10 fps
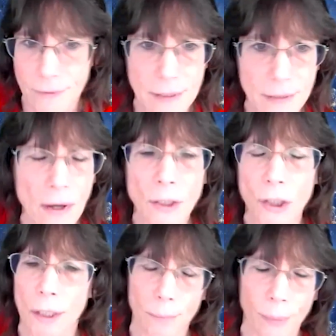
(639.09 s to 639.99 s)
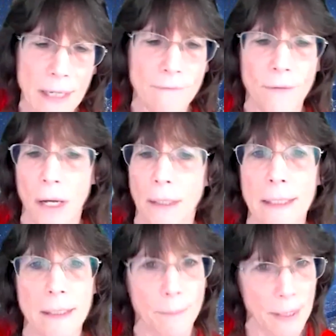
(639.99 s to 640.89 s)
dysfunction. Brain fog
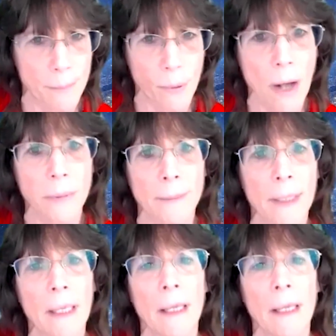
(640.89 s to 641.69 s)
is a big problem.